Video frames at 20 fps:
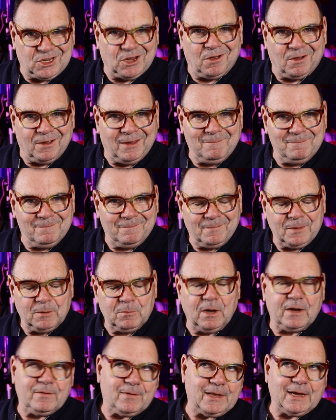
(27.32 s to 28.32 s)
time,
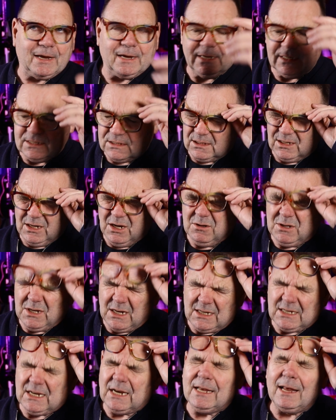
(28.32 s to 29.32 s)
whatever that is,
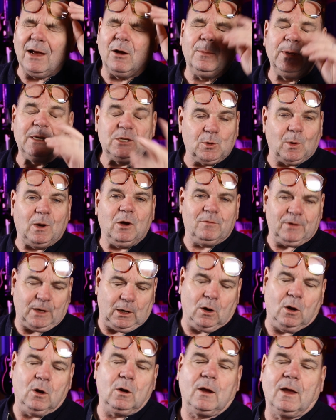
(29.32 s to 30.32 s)
UTC, that'll be 12
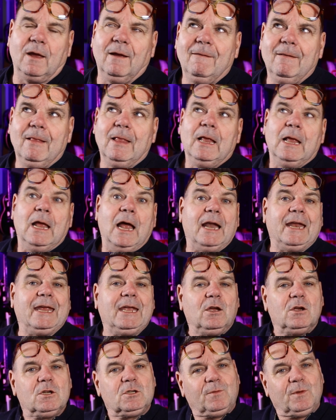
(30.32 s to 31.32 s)
o'clock, and it
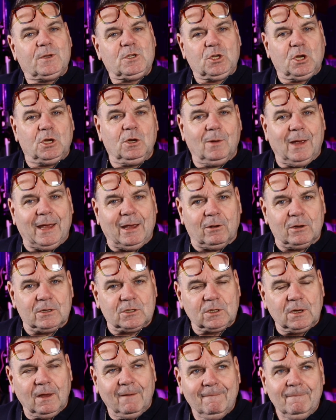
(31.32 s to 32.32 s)
goes for 2
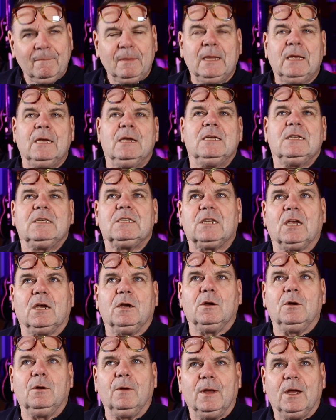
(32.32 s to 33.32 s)
hours.
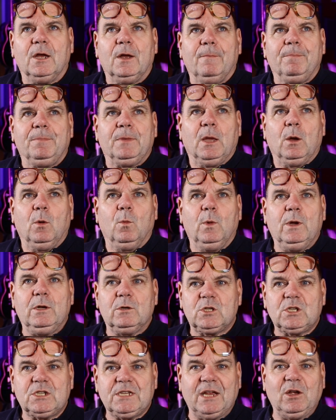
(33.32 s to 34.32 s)
So
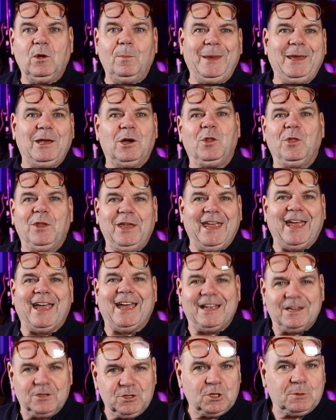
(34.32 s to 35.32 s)
we'll still be on the
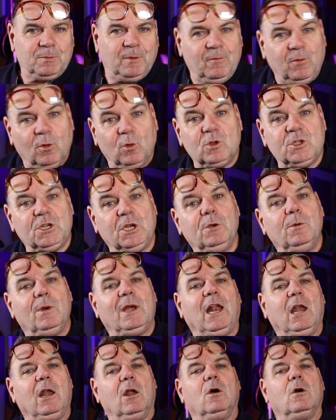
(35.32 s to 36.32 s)
air just before 2
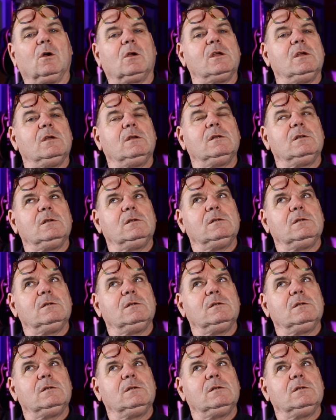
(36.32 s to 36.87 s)
o'clock